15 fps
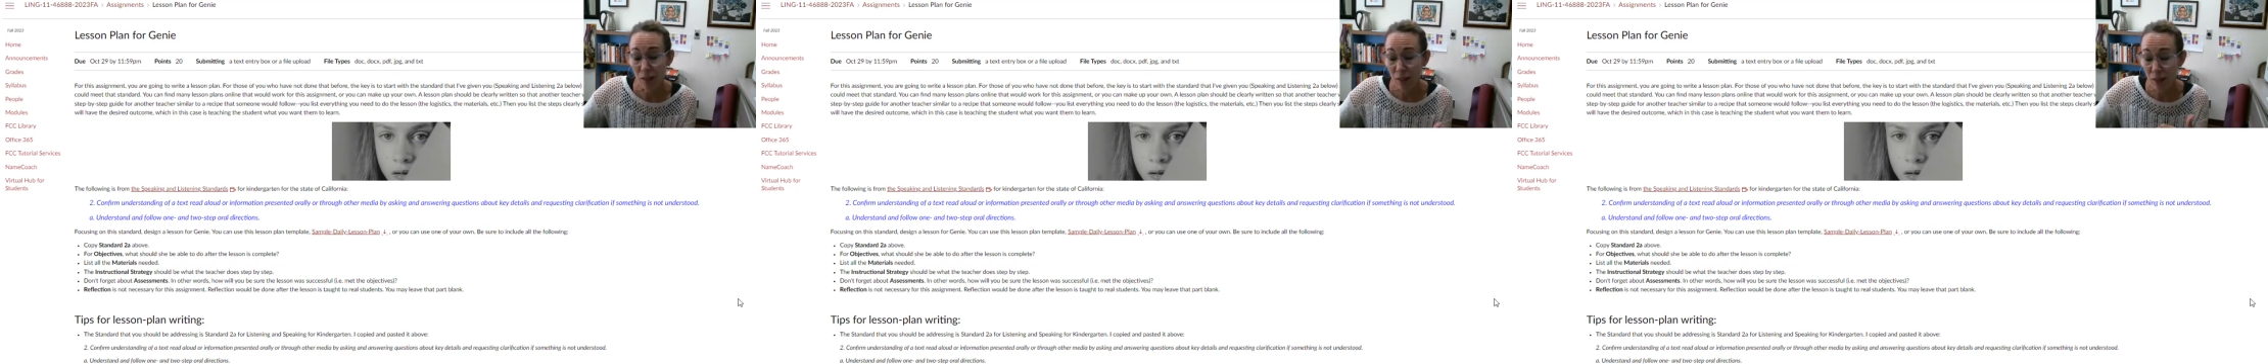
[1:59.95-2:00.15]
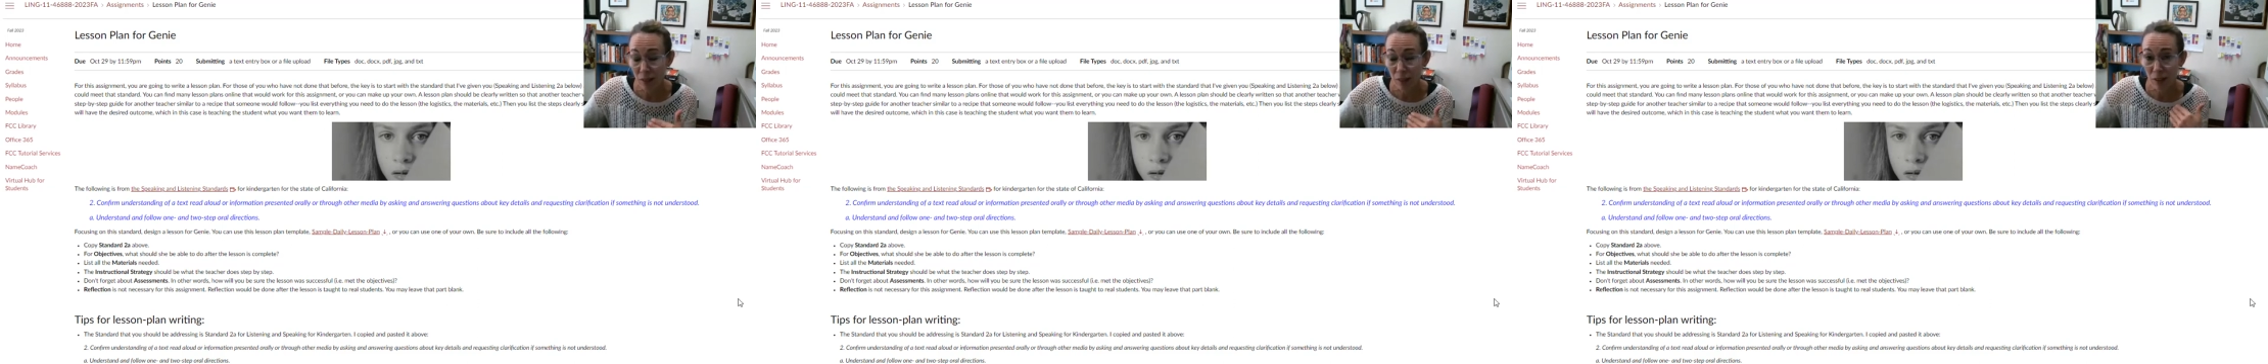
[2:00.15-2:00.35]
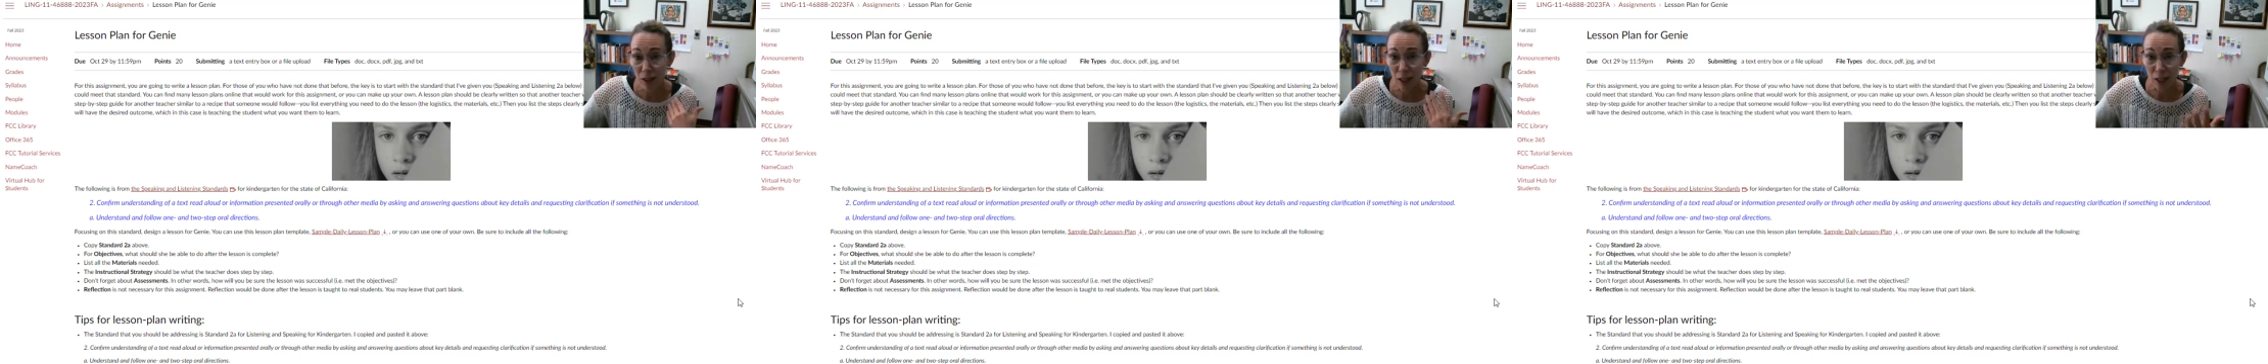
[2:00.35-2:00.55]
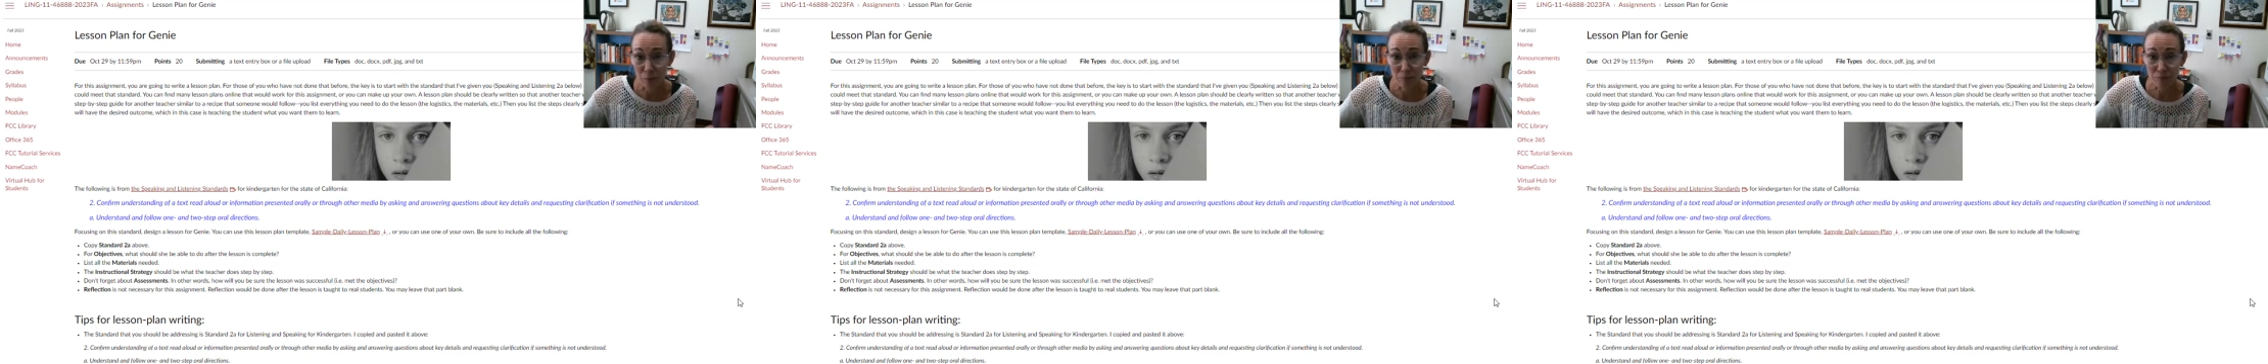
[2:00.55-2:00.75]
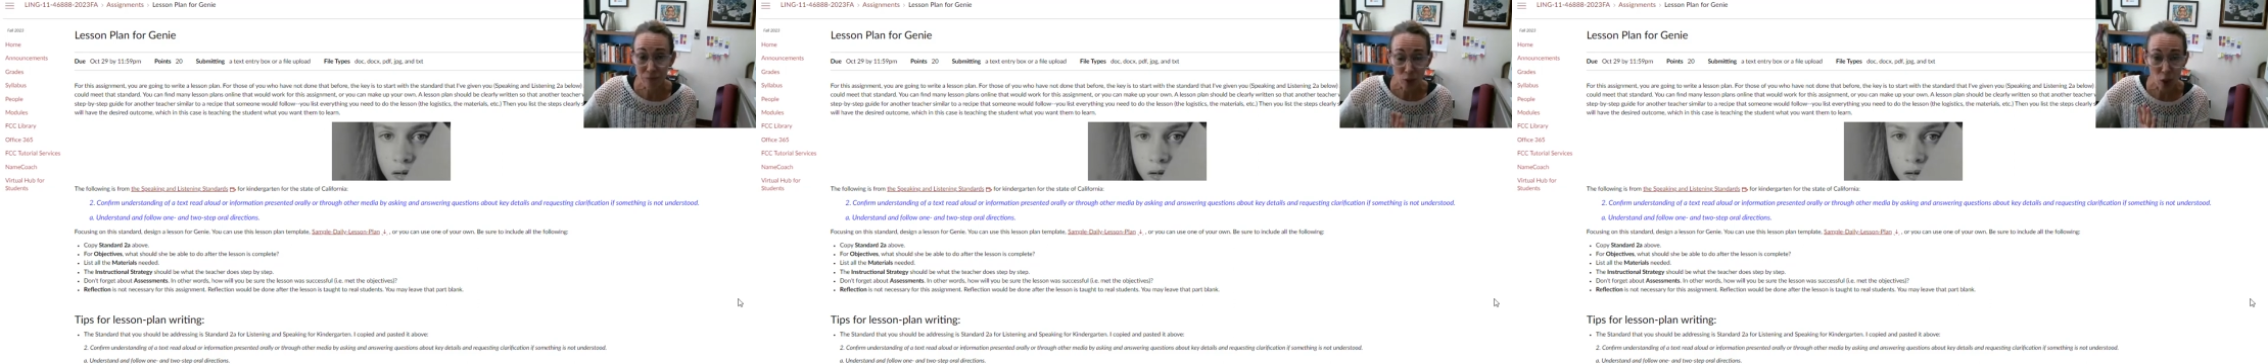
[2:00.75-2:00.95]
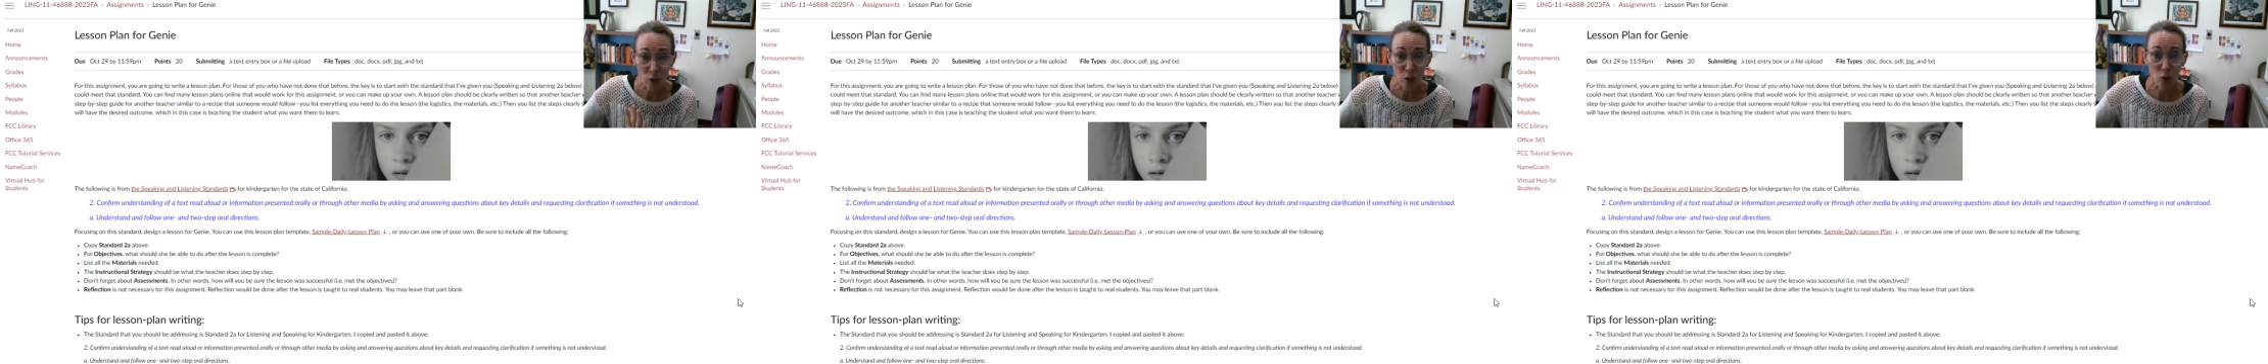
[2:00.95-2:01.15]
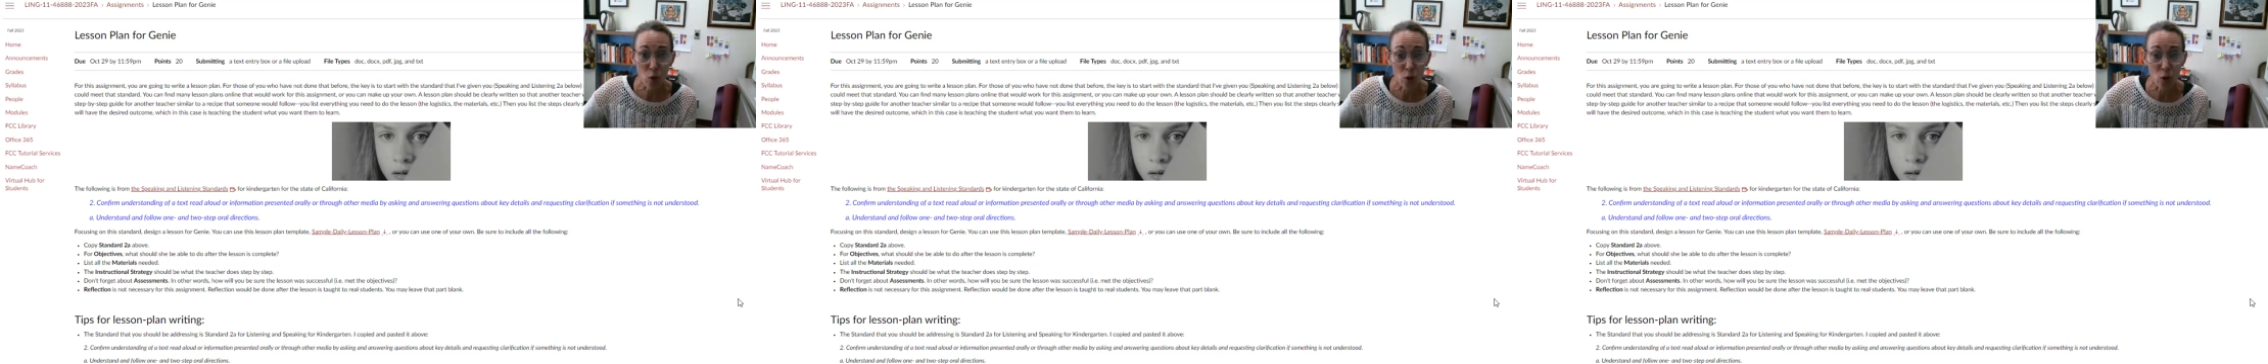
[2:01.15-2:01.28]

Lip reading: over the